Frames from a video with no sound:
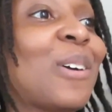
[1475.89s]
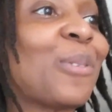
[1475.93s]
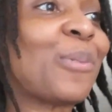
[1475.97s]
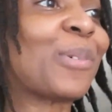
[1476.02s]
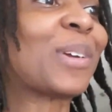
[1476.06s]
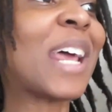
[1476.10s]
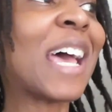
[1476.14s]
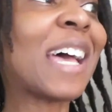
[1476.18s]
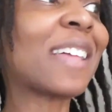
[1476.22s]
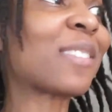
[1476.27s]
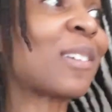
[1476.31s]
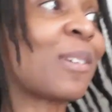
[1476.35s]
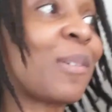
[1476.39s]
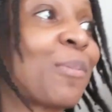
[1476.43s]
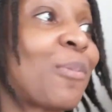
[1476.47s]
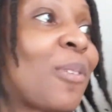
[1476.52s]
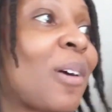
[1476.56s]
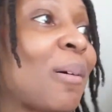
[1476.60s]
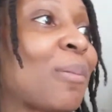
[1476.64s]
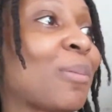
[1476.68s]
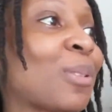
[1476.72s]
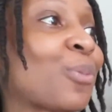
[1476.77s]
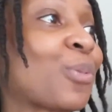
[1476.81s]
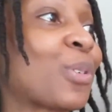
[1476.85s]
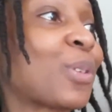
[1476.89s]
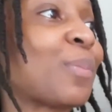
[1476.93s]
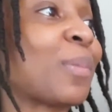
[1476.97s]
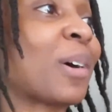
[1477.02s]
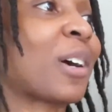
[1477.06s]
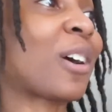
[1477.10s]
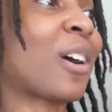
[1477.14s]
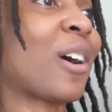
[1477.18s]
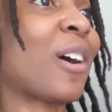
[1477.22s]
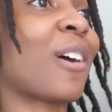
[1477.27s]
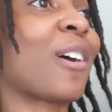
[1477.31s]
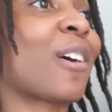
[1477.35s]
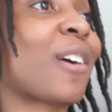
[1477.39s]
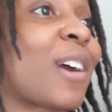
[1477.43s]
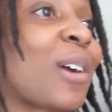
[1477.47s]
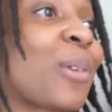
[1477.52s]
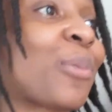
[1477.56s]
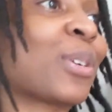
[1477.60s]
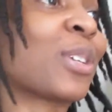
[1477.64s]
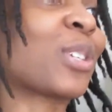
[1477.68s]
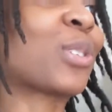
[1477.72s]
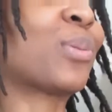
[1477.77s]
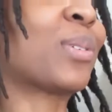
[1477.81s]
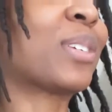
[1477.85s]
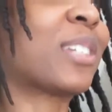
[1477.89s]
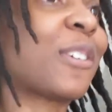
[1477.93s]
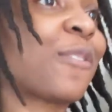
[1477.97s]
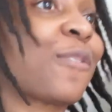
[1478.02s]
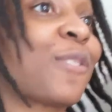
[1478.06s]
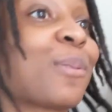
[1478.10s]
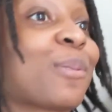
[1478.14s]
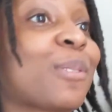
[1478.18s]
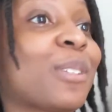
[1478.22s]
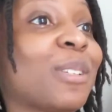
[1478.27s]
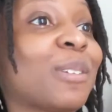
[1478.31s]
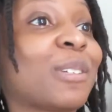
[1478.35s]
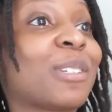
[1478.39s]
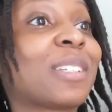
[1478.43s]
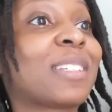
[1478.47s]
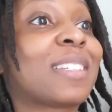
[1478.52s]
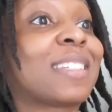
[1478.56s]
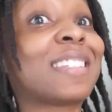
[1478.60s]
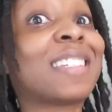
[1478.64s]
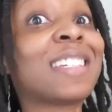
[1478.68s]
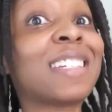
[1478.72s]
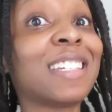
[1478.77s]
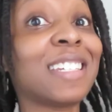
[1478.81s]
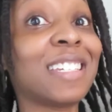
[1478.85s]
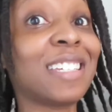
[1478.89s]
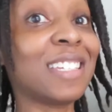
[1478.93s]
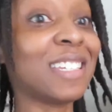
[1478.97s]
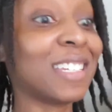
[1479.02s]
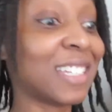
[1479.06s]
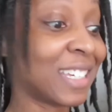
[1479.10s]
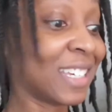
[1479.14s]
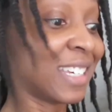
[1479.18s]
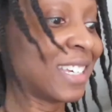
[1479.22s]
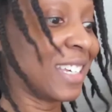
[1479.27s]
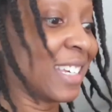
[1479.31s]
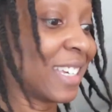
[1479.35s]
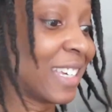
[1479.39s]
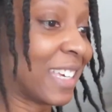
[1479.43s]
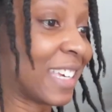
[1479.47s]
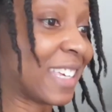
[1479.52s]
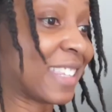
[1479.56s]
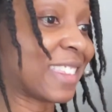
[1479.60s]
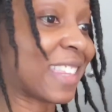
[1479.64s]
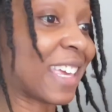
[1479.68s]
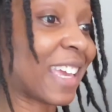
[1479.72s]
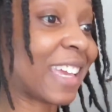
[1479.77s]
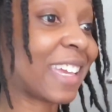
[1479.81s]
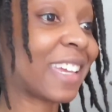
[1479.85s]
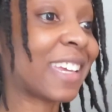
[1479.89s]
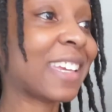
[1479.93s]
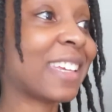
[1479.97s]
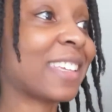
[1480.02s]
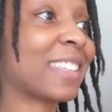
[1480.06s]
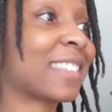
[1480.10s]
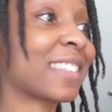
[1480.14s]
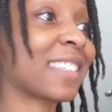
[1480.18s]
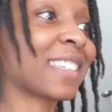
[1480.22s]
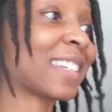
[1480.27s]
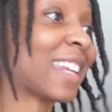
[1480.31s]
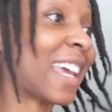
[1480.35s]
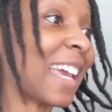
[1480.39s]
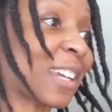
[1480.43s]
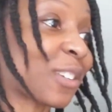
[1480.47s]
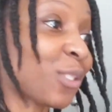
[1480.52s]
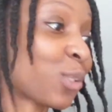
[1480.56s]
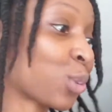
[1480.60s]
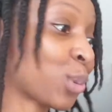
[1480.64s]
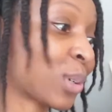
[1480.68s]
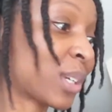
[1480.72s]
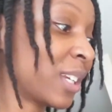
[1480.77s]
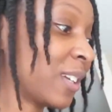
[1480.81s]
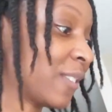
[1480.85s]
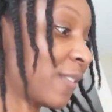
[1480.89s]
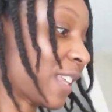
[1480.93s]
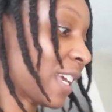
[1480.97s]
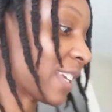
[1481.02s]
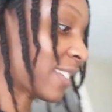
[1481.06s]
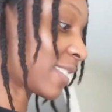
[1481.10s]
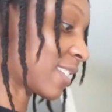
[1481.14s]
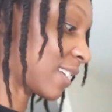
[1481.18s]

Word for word: when I had that problem with my car, I went to a different city and they didn't ask for any of that